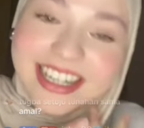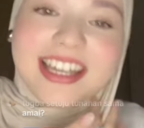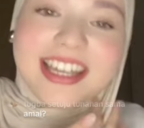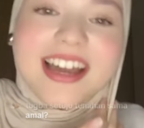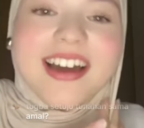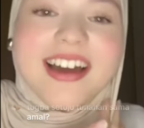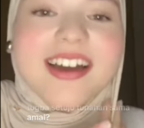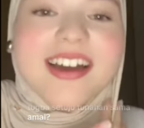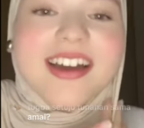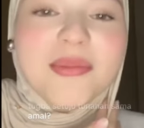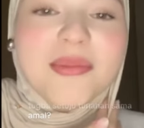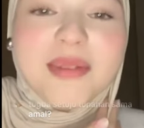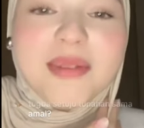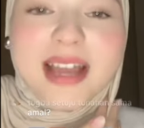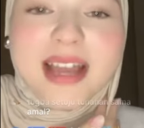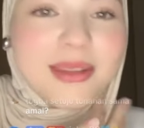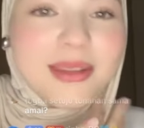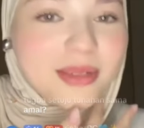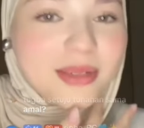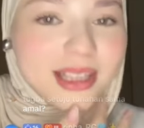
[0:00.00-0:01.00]
Ayo,
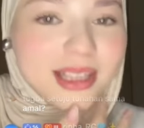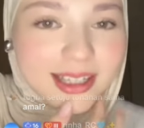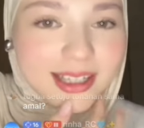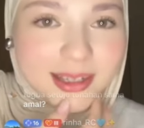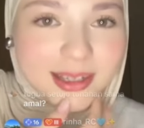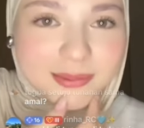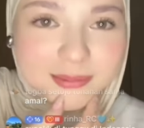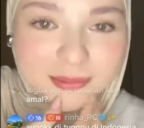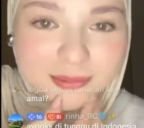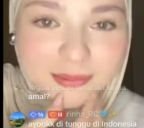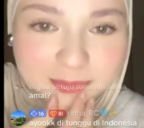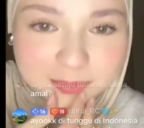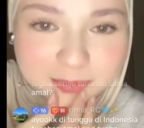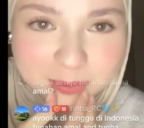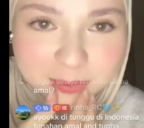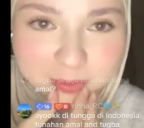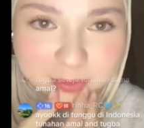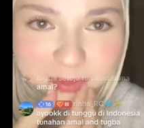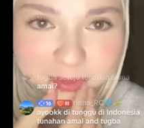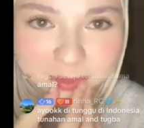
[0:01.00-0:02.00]
Freeman, your chance,
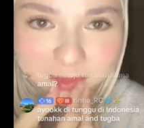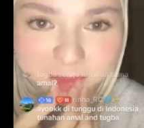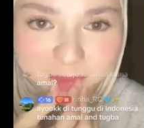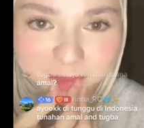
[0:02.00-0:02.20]
guys.